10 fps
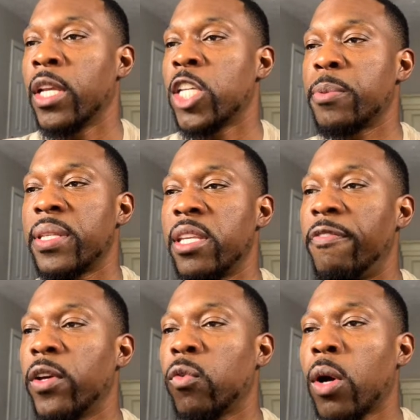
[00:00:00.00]

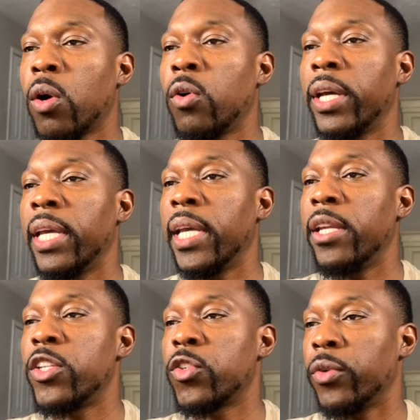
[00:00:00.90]
Specific role in
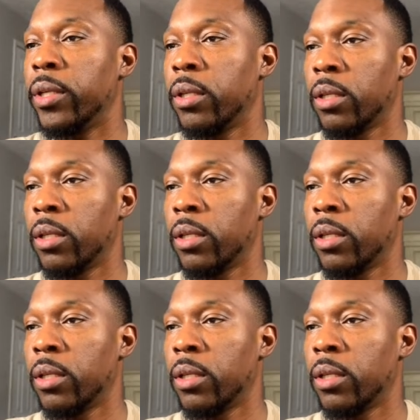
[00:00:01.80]
industry.